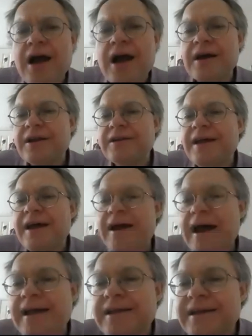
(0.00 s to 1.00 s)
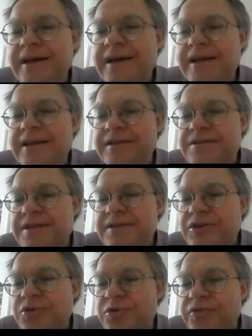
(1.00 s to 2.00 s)
Amradat, I, I can see
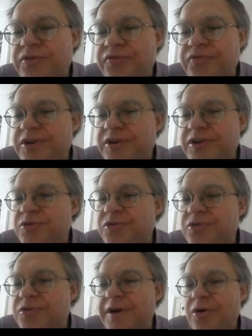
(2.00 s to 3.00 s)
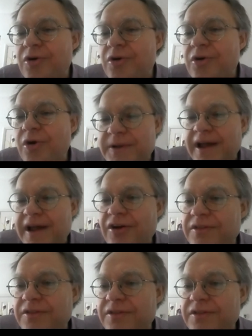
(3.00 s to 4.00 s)
that you're referring to a comment, but I
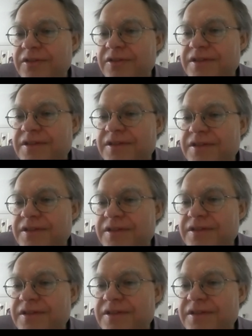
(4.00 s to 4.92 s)
can't see it.